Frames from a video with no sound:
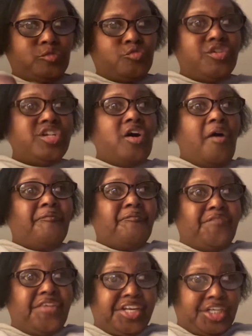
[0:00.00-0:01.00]
we are
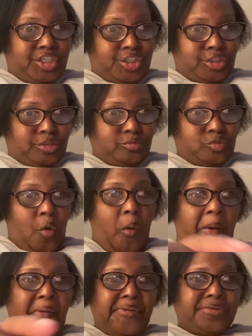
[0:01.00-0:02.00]
finished.
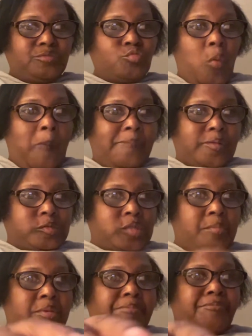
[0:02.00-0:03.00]
I'm
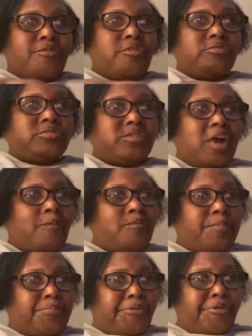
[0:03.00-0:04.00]
going to close it out
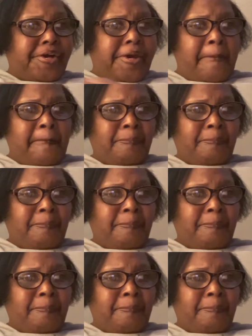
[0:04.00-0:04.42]
with prayer.